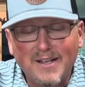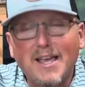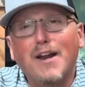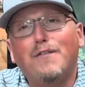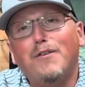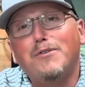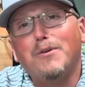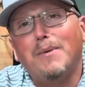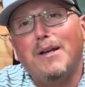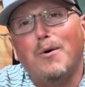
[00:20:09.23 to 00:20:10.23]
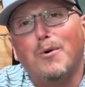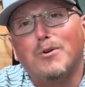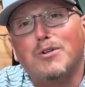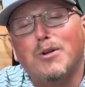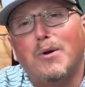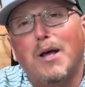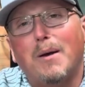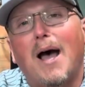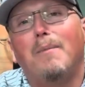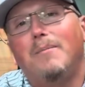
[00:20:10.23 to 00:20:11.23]
Got a few too many orders showing up.
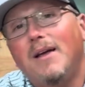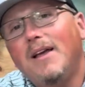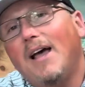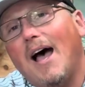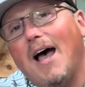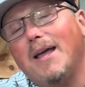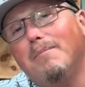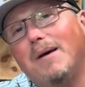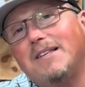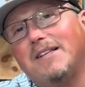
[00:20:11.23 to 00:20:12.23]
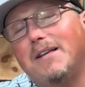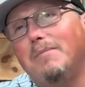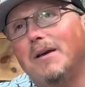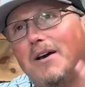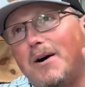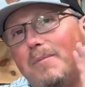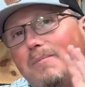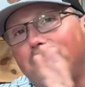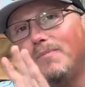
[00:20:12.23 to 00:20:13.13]
I am basically become